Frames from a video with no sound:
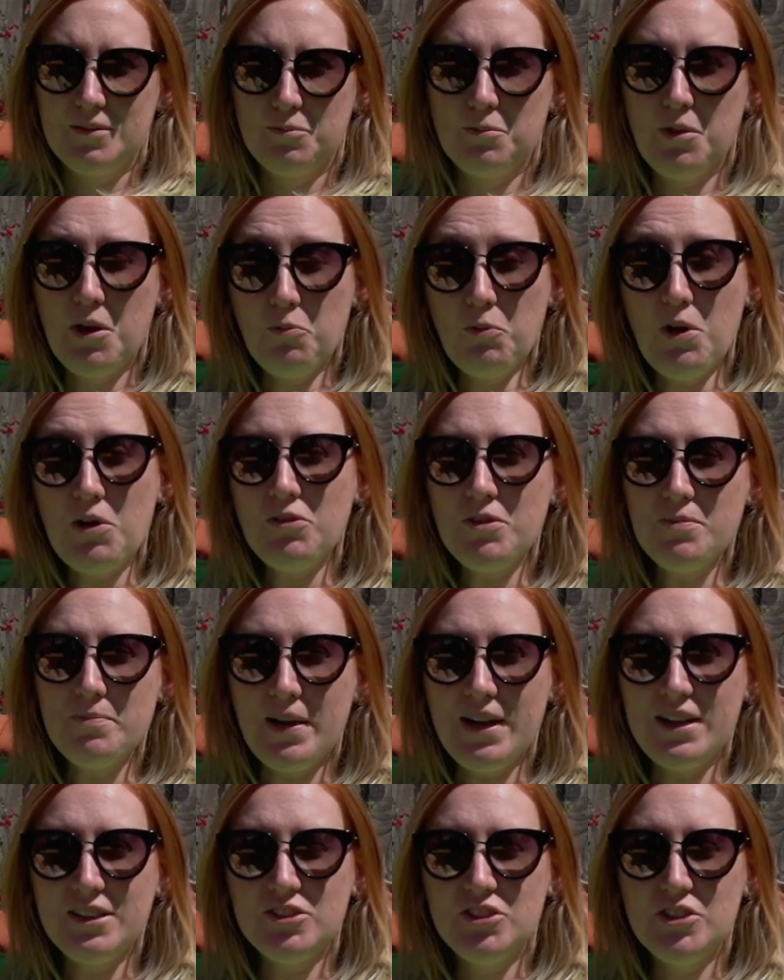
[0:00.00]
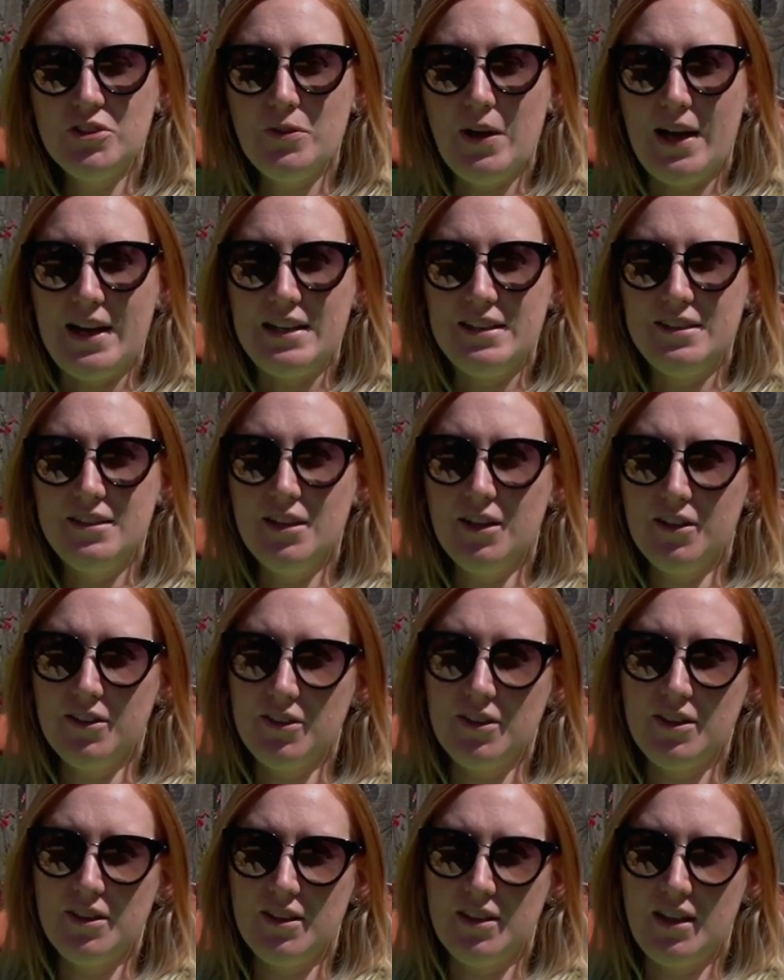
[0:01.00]
Well, welcome back to
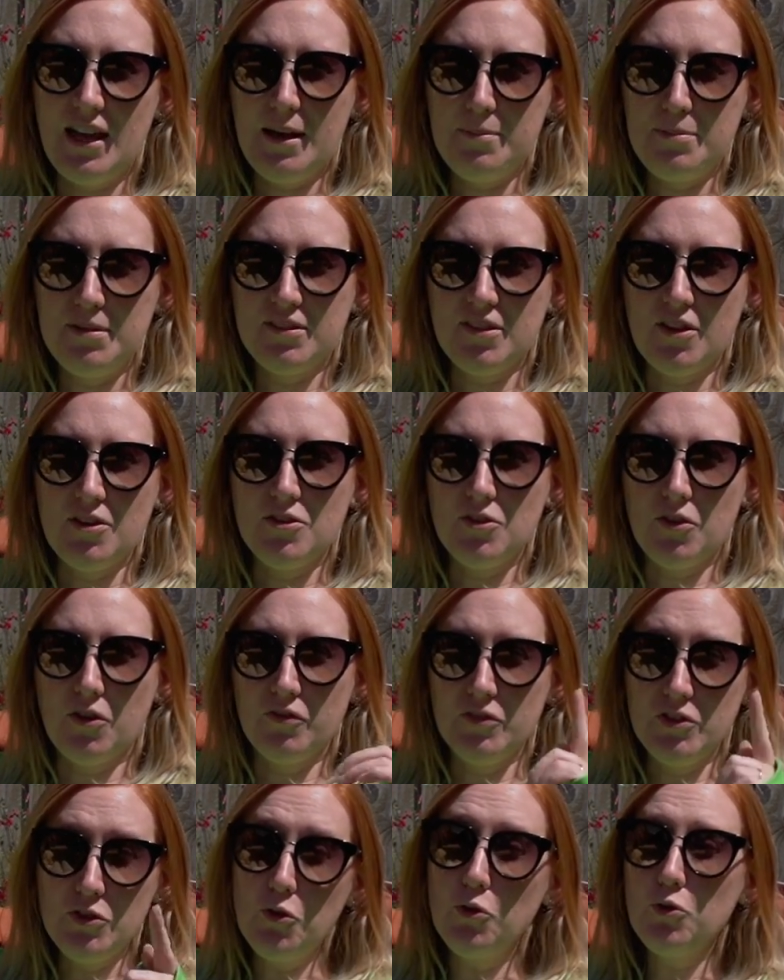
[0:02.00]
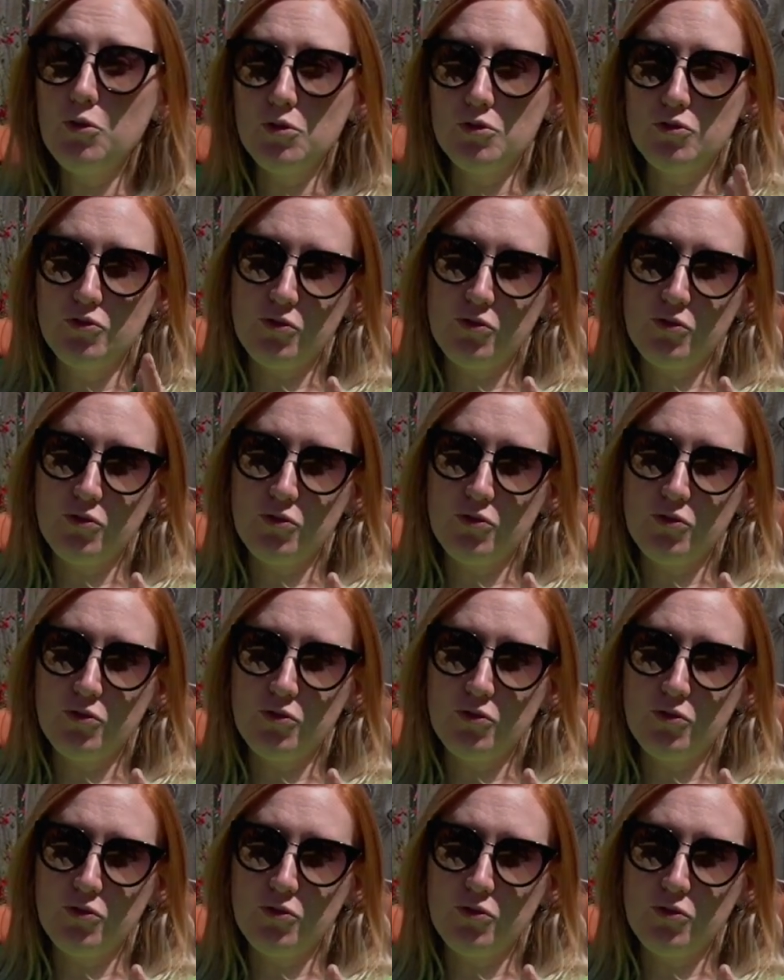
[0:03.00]
another episode of Your